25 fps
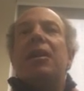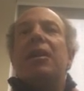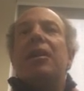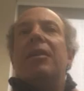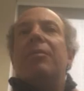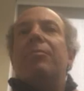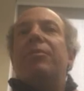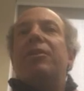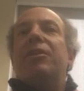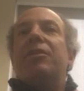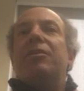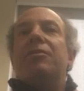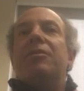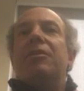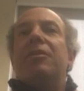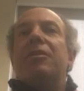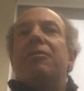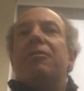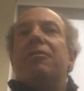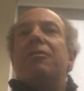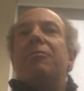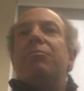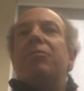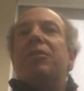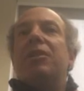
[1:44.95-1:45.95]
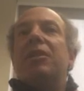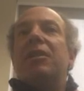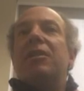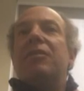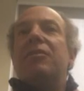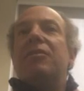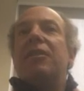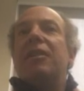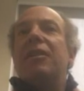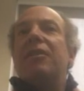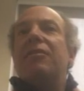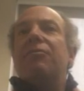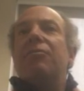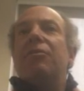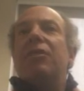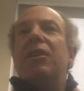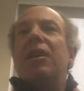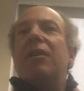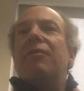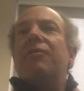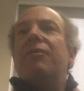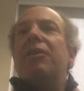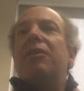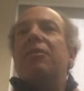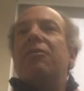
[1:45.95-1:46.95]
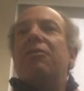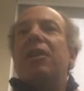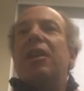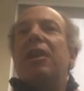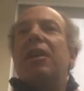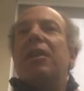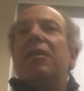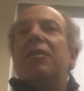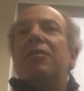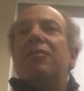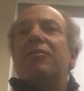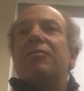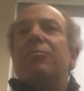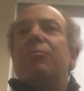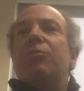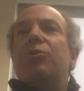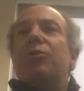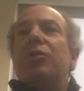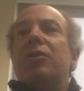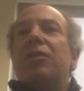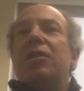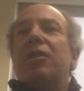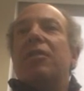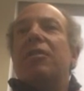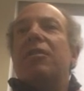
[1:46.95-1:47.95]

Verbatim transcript: I appeal to you to please give whatever you can to support the